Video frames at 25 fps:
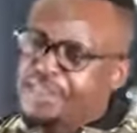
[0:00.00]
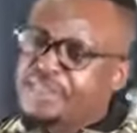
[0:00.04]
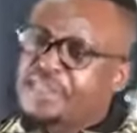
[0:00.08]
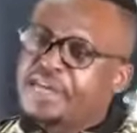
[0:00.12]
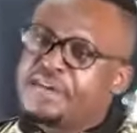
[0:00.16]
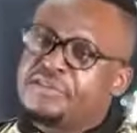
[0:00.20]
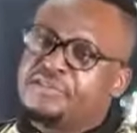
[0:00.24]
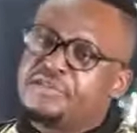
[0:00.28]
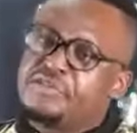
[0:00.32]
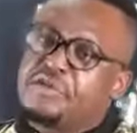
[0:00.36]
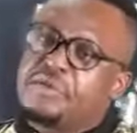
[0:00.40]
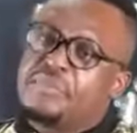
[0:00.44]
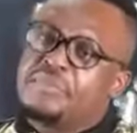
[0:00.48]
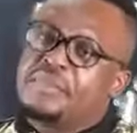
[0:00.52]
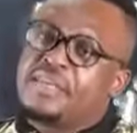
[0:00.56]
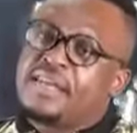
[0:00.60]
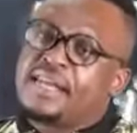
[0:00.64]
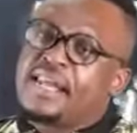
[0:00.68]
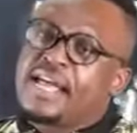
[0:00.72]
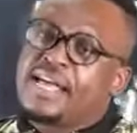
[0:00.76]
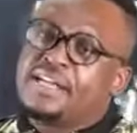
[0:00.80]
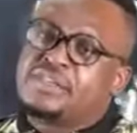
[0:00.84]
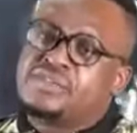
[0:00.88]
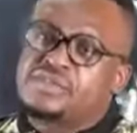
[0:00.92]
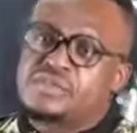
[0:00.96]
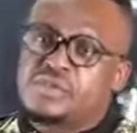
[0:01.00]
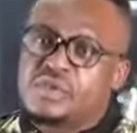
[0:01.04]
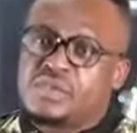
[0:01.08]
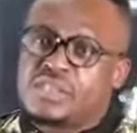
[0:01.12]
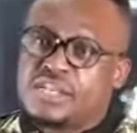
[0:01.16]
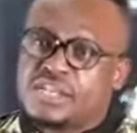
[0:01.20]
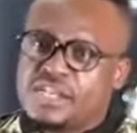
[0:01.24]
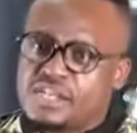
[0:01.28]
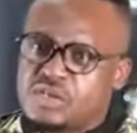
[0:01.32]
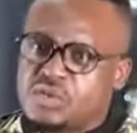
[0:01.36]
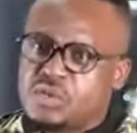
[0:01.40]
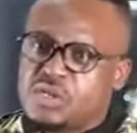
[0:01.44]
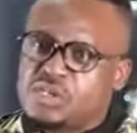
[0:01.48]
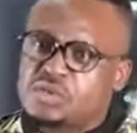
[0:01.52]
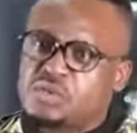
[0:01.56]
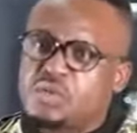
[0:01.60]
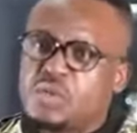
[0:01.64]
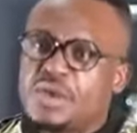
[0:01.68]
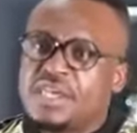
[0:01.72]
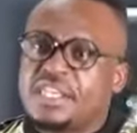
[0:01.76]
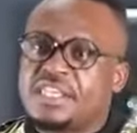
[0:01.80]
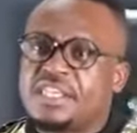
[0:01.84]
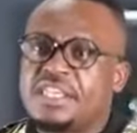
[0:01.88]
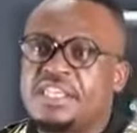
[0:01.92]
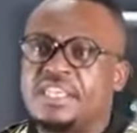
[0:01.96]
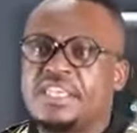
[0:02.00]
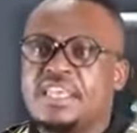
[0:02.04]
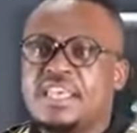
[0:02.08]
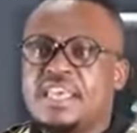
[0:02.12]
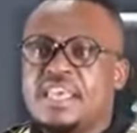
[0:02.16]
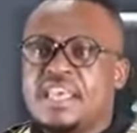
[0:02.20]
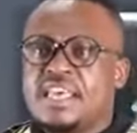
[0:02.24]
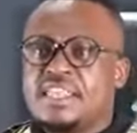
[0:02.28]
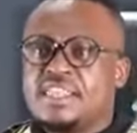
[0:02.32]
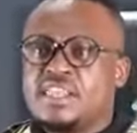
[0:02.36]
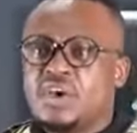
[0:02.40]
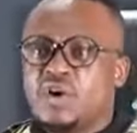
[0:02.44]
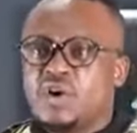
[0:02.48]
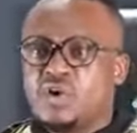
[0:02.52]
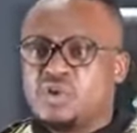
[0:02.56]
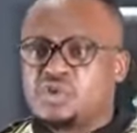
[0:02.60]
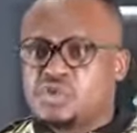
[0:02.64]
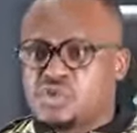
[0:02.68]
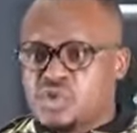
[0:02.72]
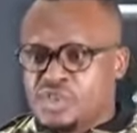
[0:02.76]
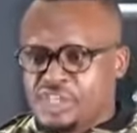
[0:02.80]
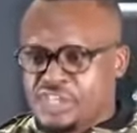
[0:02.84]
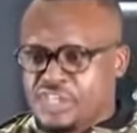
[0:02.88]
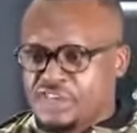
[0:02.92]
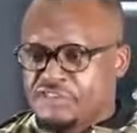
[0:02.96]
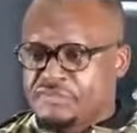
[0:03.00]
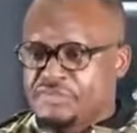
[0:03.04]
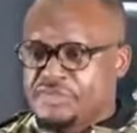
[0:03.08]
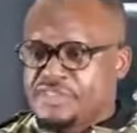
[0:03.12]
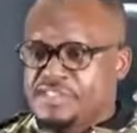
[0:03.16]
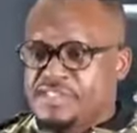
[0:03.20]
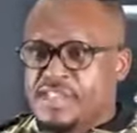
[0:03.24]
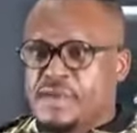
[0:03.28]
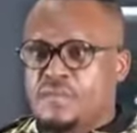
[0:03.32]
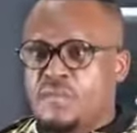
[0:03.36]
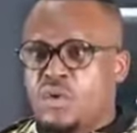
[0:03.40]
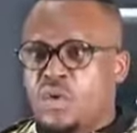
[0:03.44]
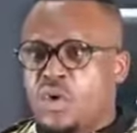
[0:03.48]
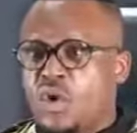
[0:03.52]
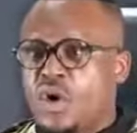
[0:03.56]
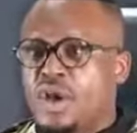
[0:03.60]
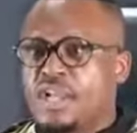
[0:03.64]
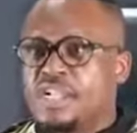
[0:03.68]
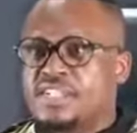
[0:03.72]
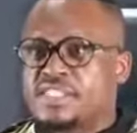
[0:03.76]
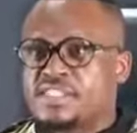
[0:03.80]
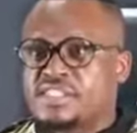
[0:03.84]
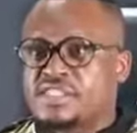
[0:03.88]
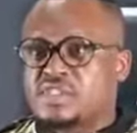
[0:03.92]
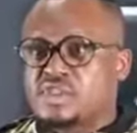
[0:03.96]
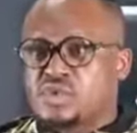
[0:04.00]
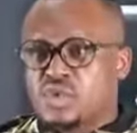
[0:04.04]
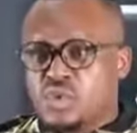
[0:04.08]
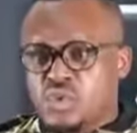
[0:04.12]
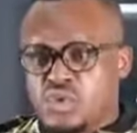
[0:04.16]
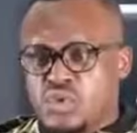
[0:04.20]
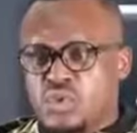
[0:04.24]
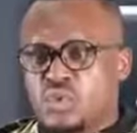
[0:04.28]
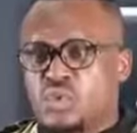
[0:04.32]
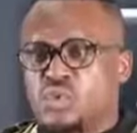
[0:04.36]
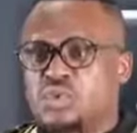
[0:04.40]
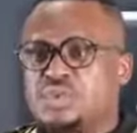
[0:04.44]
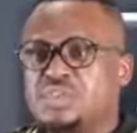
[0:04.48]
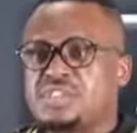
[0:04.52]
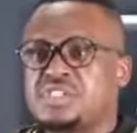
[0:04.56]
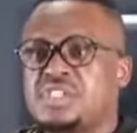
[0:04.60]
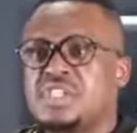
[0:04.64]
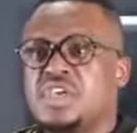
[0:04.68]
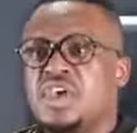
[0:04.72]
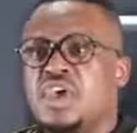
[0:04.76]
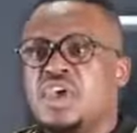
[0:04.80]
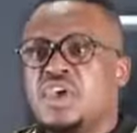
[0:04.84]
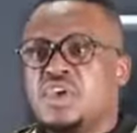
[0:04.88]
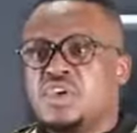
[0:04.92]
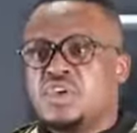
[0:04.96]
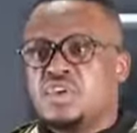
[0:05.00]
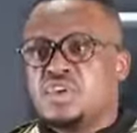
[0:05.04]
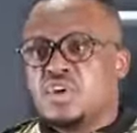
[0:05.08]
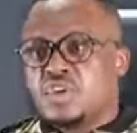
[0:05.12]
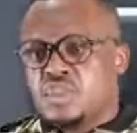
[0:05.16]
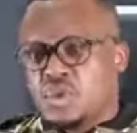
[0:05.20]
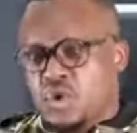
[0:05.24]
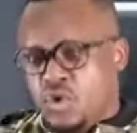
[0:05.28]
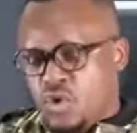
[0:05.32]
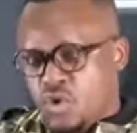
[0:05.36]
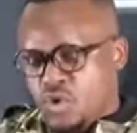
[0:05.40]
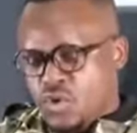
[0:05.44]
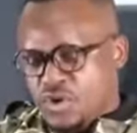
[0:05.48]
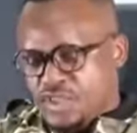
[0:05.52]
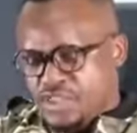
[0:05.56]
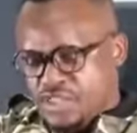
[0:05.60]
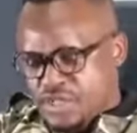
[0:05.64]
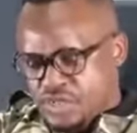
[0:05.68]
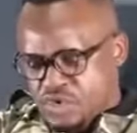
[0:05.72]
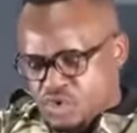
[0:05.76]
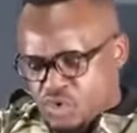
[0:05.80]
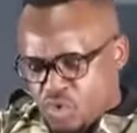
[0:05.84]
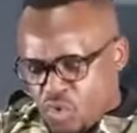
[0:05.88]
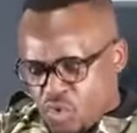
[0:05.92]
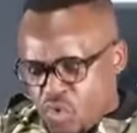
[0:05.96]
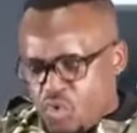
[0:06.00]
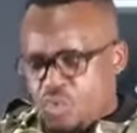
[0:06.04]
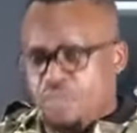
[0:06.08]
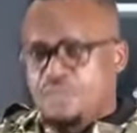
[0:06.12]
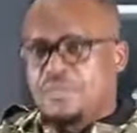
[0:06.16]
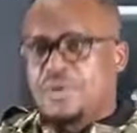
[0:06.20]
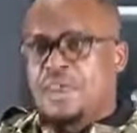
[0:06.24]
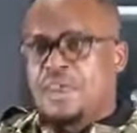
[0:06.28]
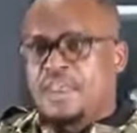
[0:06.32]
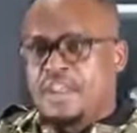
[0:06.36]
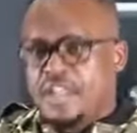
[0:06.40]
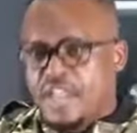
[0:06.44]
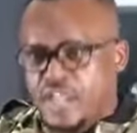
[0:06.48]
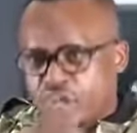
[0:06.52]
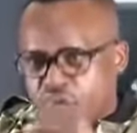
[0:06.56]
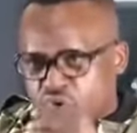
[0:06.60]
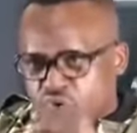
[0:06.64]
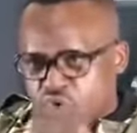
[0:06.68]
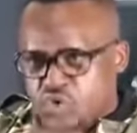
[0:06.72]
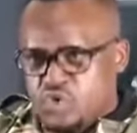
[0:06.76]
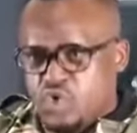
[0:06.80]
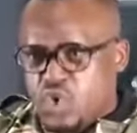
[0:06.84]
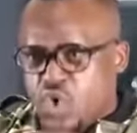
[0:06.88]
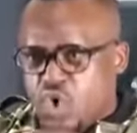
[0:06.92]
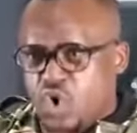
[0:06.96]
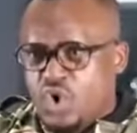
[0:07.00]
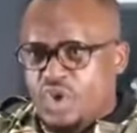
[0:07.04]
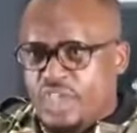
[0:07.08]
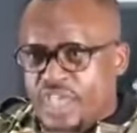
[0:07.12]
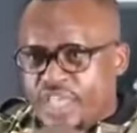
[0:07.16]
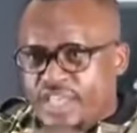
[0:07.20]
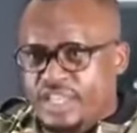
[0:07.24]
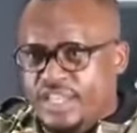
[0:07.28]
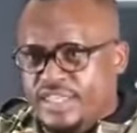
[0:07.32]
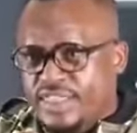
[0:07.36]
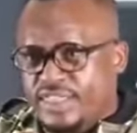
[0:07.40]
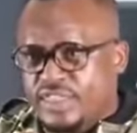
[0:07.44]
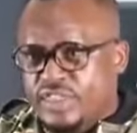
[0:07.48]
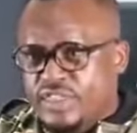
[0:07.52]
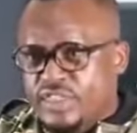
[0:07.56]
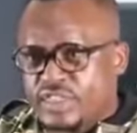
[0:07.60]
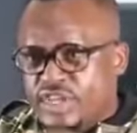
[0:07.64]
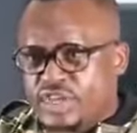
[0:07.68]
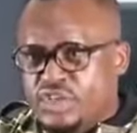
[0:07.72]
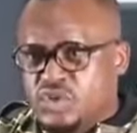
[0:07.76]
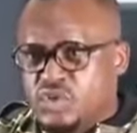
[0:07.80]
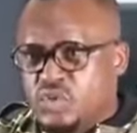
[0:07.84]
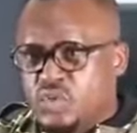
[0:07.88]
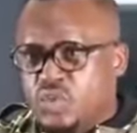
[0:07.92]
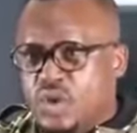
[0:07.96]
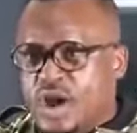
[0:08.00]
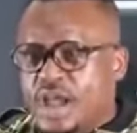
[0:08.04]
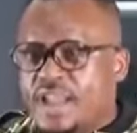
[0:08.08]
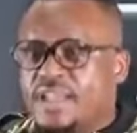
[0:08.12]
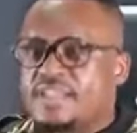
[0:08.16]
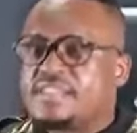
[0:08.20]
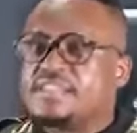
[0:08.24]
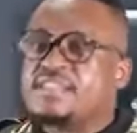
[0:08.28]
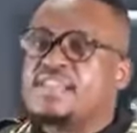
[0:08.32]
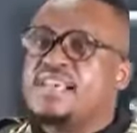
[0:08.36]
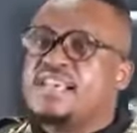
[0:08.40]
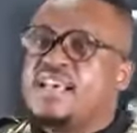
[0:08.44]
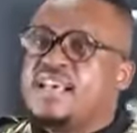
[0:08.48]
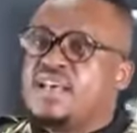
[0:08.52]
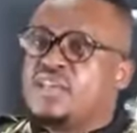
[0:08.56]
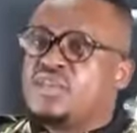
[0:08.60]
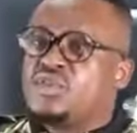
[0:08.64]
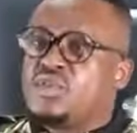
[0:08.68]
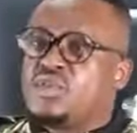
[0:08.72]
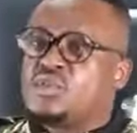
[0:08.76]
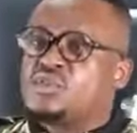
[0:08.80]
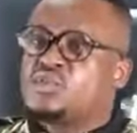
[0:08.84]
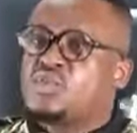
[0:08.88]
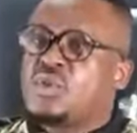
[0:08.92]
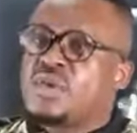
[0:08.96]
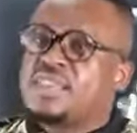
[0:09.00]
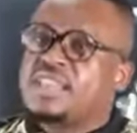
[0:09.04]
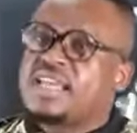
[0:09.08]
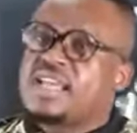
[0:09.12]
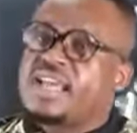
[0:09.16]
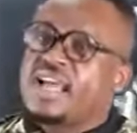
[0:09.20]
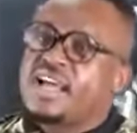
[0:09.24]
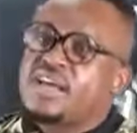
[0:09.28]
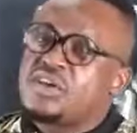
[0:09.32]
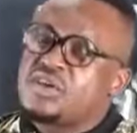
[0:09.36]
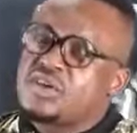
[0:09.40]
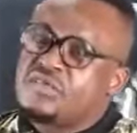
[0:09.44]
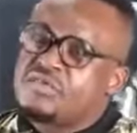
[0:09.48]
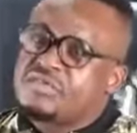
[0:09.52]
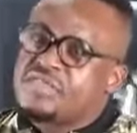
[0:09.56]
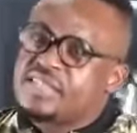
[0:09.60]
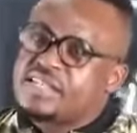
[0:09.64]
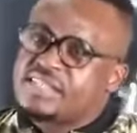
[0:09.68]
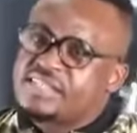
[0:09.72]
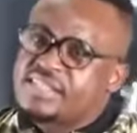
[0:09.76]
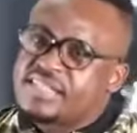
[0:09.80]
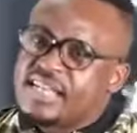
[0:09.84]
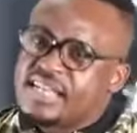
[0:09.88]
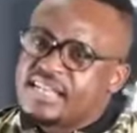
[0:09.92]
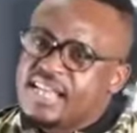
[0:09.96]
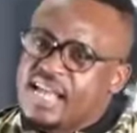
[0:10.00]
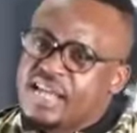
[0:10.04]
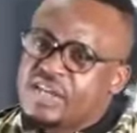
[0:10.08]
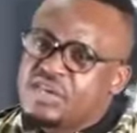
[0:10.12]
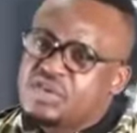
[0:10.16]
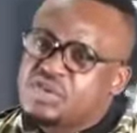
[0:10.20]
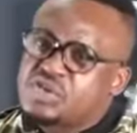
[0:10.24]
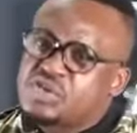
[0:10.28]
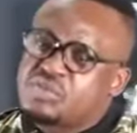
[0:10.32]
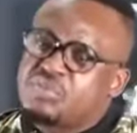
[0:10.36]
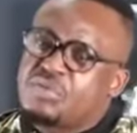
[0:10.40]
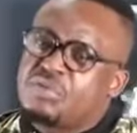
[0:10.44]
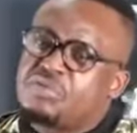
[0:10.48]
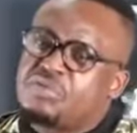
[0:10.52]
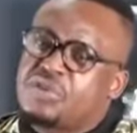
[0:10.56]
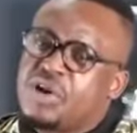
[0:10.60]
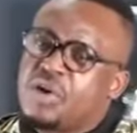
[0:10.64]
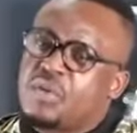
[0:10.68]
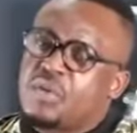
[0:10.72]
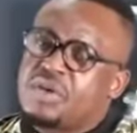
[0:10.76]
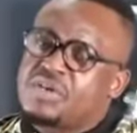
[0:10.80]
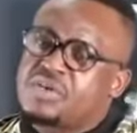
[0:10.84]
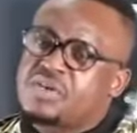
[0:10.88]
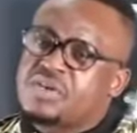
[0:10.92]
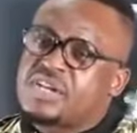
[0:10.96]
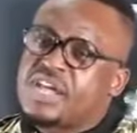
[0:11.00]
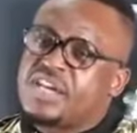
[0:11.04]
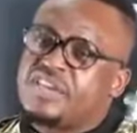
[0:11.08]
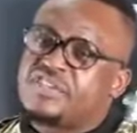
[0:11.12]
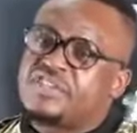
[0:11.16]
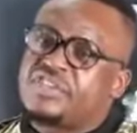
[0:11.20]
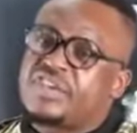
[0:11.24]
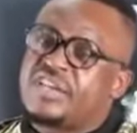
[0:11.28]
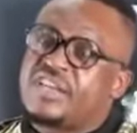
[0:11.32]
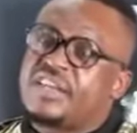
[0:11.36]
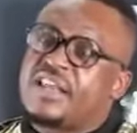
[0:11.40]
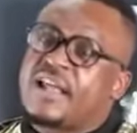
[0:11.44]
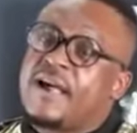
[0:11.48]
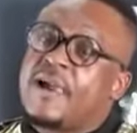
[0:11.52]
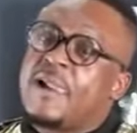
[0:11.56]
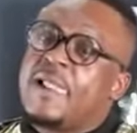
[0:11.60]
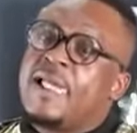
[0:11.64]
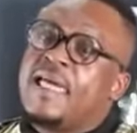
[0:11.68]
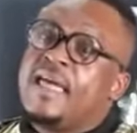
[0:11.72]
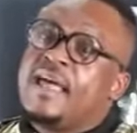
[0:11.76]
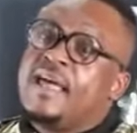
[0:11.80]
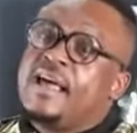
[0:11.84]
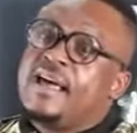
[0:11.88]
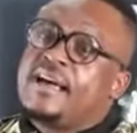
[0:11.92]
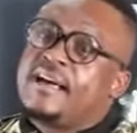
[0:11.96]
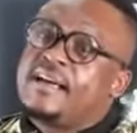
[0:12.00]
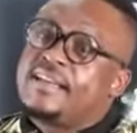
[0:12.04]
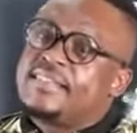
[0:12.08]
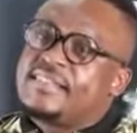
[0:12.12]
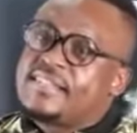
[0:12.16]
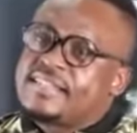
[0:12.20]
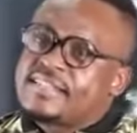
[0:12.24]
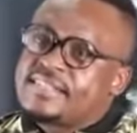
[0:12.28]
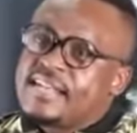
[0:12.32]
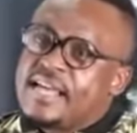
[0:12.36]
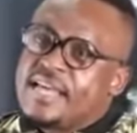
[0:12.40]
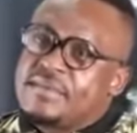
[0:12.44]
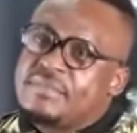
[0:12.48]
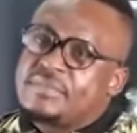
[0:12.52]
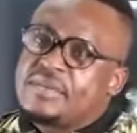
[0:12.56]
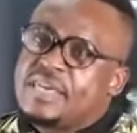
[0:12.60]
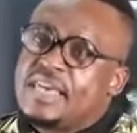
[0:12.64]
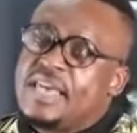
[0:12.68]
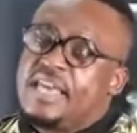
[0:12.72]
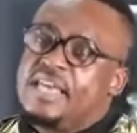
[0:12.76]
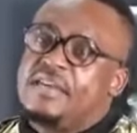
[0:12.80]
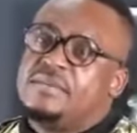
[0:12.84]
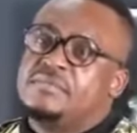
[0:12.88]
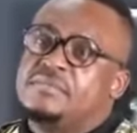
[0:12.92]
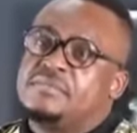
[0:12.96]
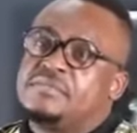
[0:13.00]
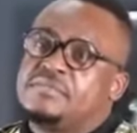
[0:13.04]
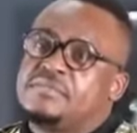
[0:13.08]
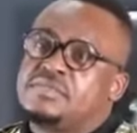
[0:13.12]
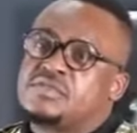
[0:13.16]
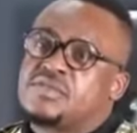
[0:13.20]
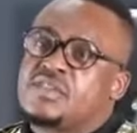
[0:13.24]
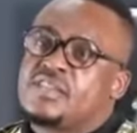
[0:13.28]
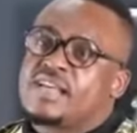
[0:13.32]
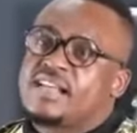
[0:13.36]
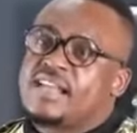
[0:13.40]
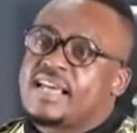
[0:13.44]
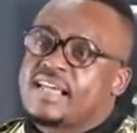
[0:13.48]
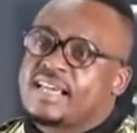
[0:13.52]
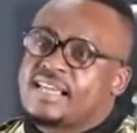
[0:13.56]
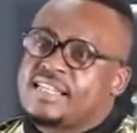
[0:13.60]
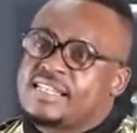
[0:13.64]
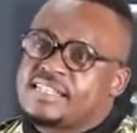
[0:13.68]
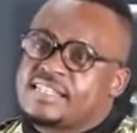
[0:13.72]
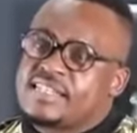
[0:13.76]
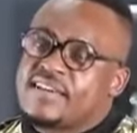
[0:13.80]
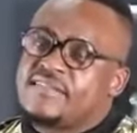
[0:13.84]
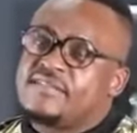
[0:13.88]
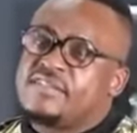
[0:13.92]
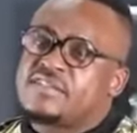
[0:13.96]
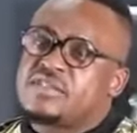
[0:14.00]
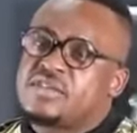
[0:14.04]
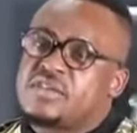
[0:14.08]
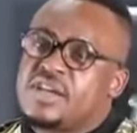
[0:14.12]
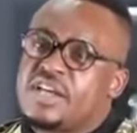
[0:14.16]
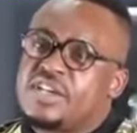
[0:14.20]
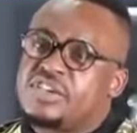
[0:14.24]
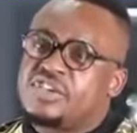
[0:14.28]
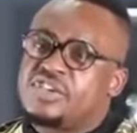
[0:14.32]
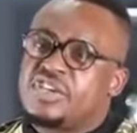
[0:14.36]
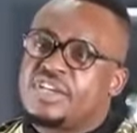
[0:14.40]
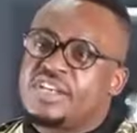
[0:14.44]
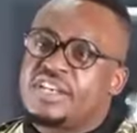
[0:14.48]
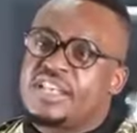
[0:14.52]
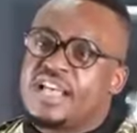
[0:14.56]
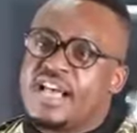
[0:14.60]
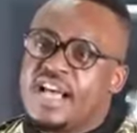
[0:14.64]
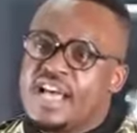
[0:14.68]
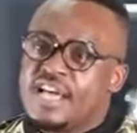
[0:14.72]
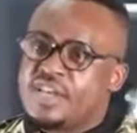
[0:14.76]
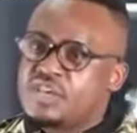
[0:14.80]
Then from then I saw that it was working. They also gave me some oils to use, you know, the oil that you open and you talk anything that you want. Those were the kind of things that I used before I went to Nigeria. And the time came so that I can travel to Nigeria.